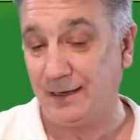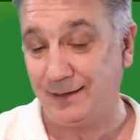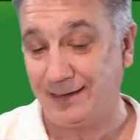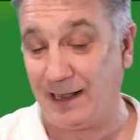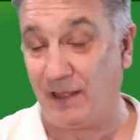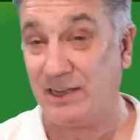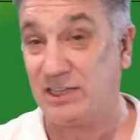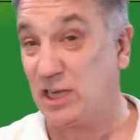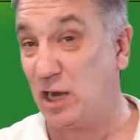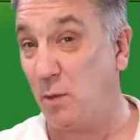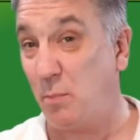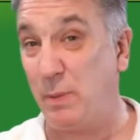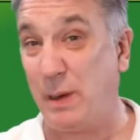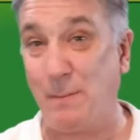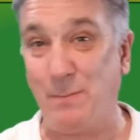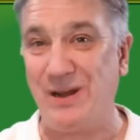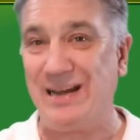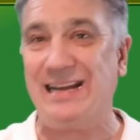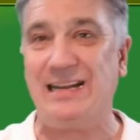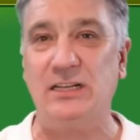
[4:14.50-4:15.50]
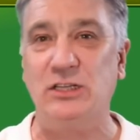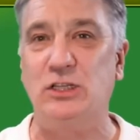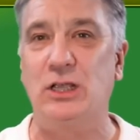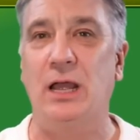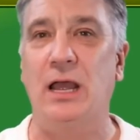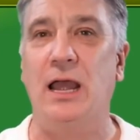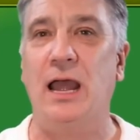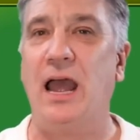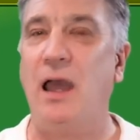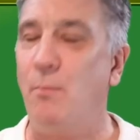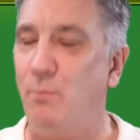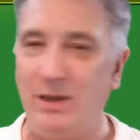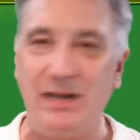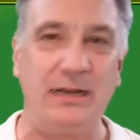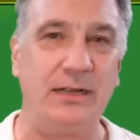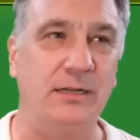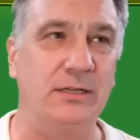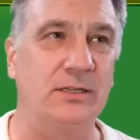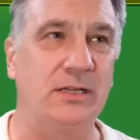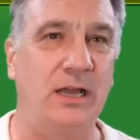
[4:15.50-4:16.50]
Now there's going to be billions and
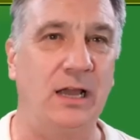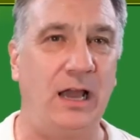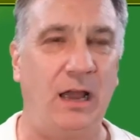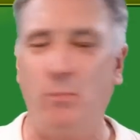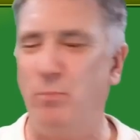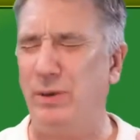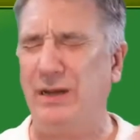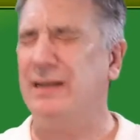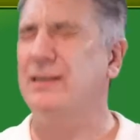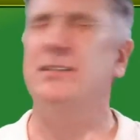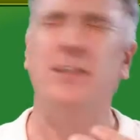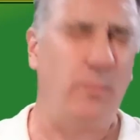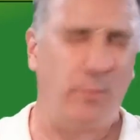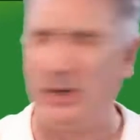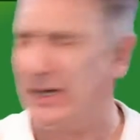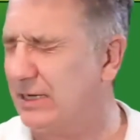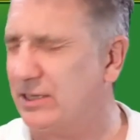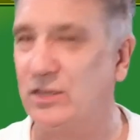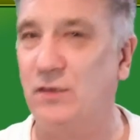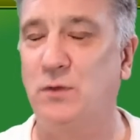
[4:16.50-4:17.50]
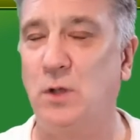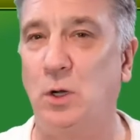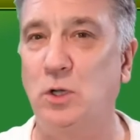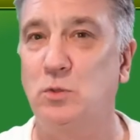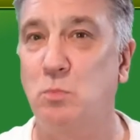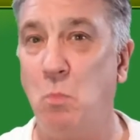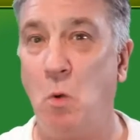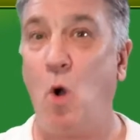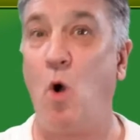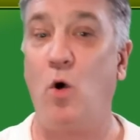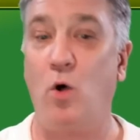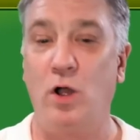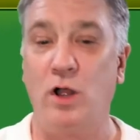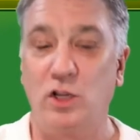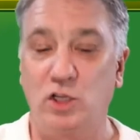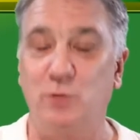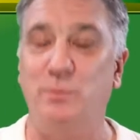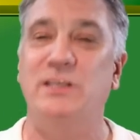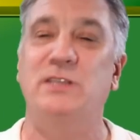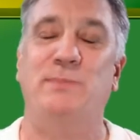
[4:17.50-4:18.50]
billions and billions and billions of dollars more
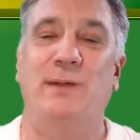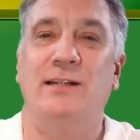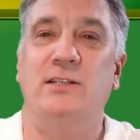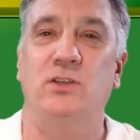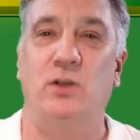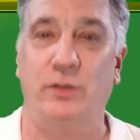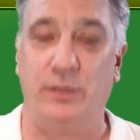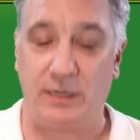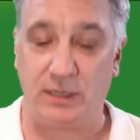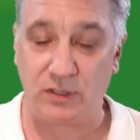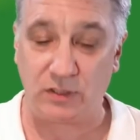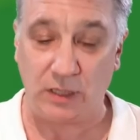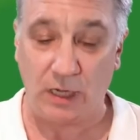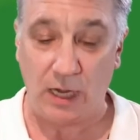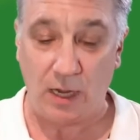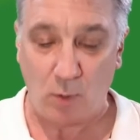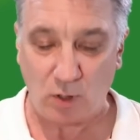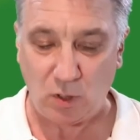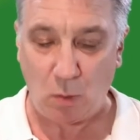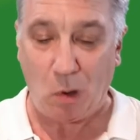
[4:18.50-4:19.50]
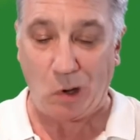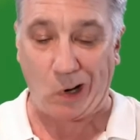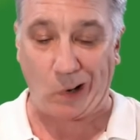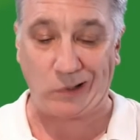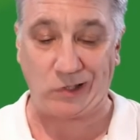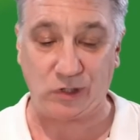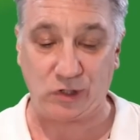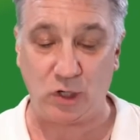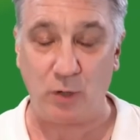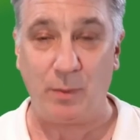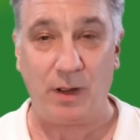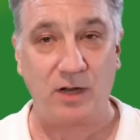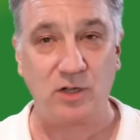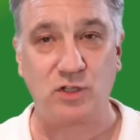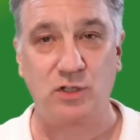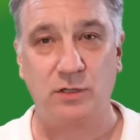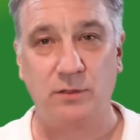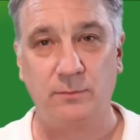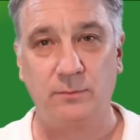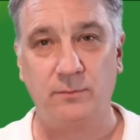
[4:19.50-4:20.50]
to be spent on this, which I won't go into too
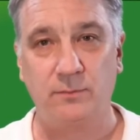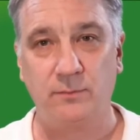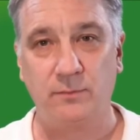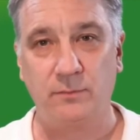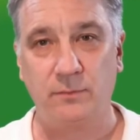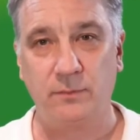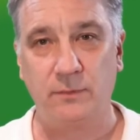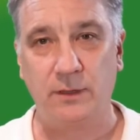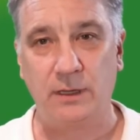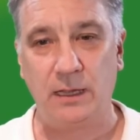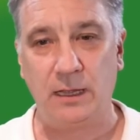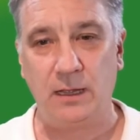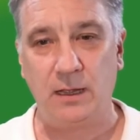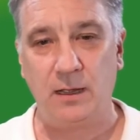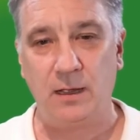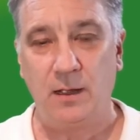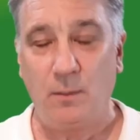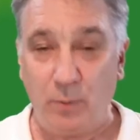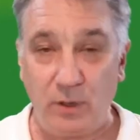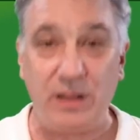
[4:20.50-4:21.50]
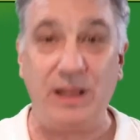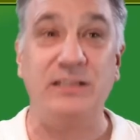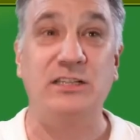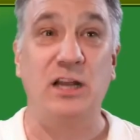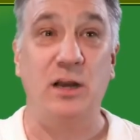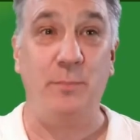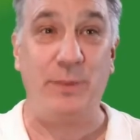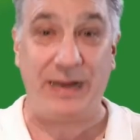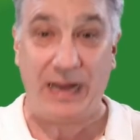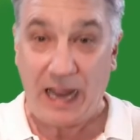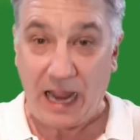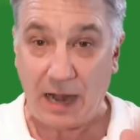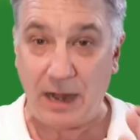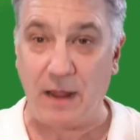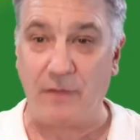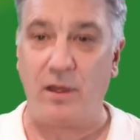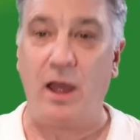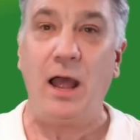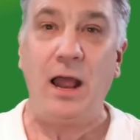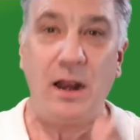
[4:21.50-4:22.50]
much. But there's going to be
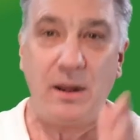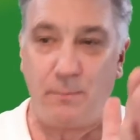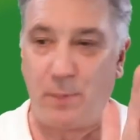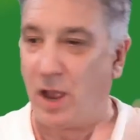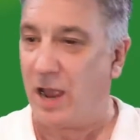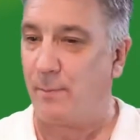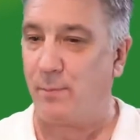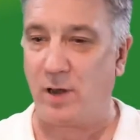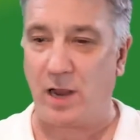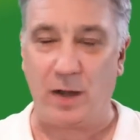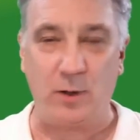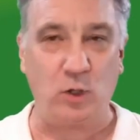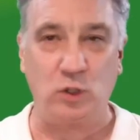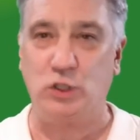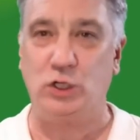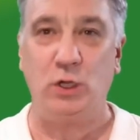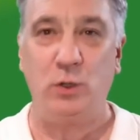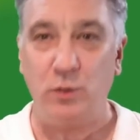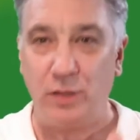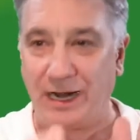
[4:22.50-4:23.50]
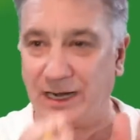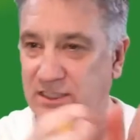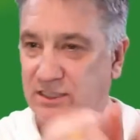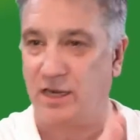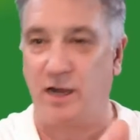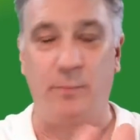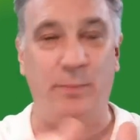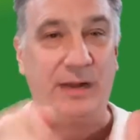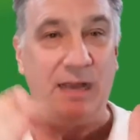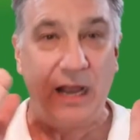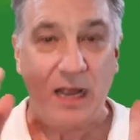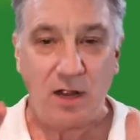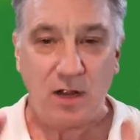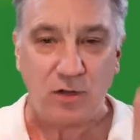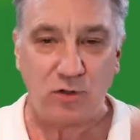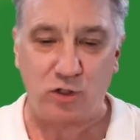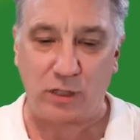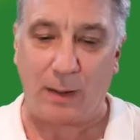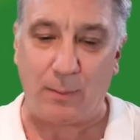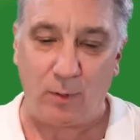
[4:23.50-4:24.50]
another pipeline or two that's going to be
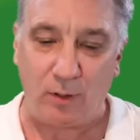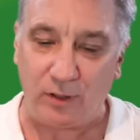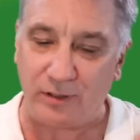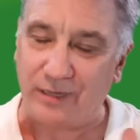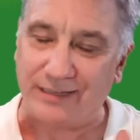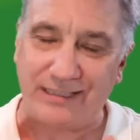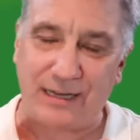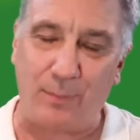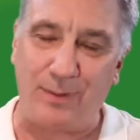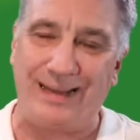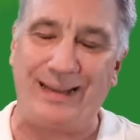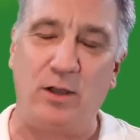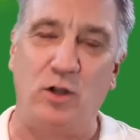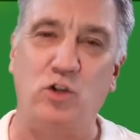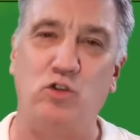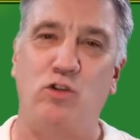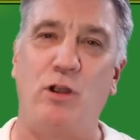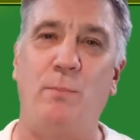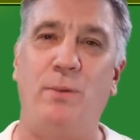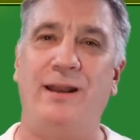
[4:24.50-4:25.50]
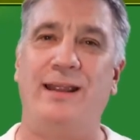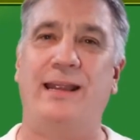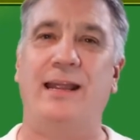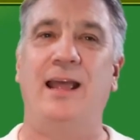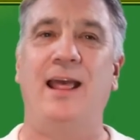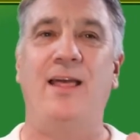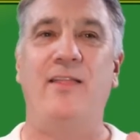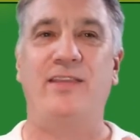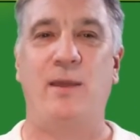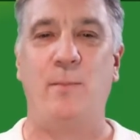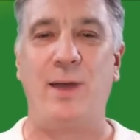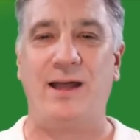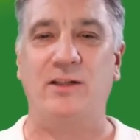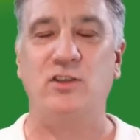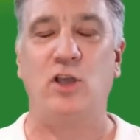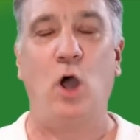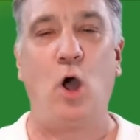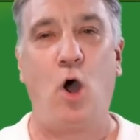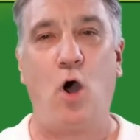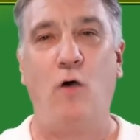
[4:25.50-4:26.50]
doubling or trebling the
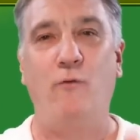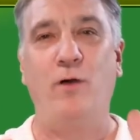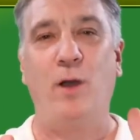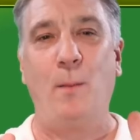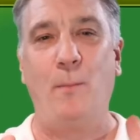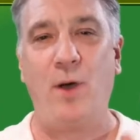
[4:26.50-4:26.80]
amount of